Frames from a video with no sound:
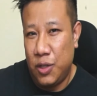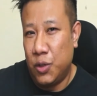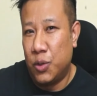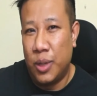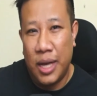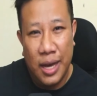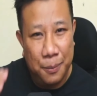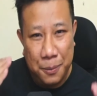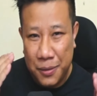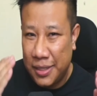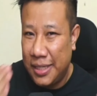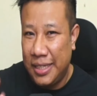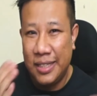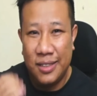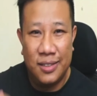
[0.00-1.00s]
you don't have
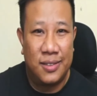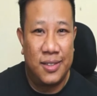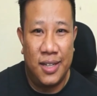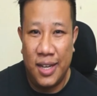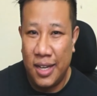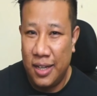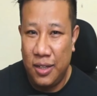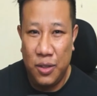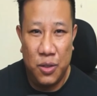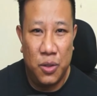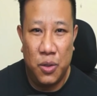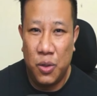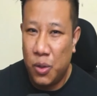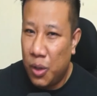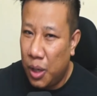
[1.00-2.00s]
skill set, you don't
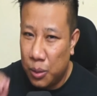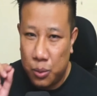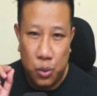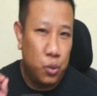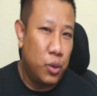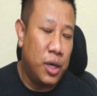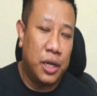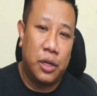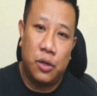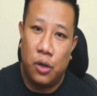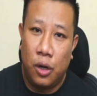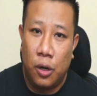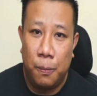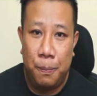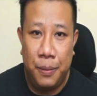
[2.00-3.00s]
know how to write
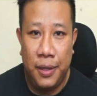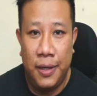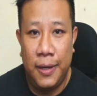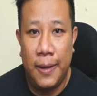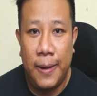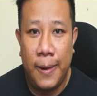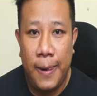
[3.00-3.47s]
copy,